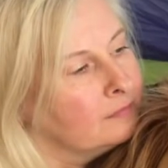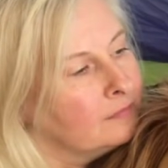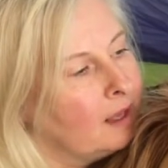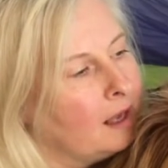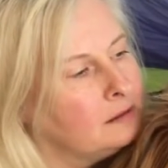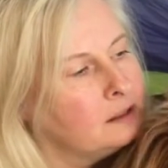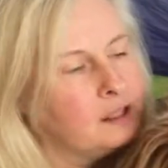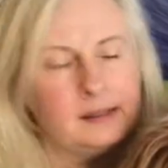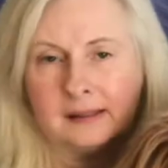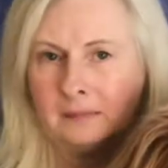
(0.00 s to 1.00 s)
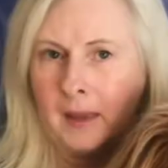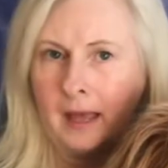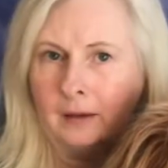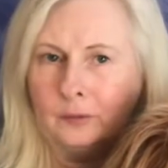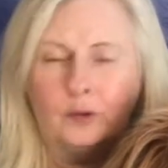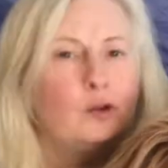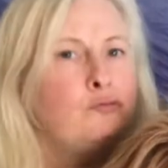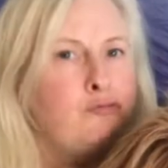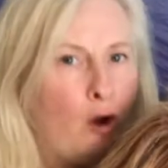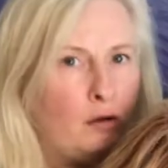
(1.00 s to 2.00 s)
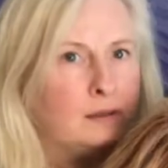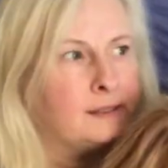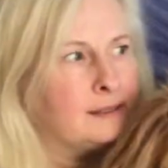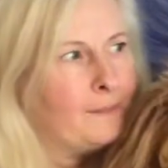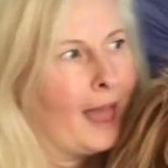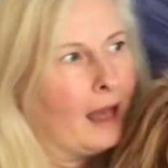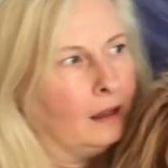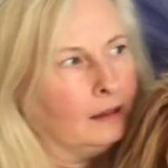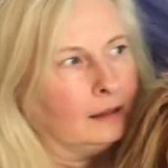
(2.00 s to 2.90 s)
and she smelled the wrong smell.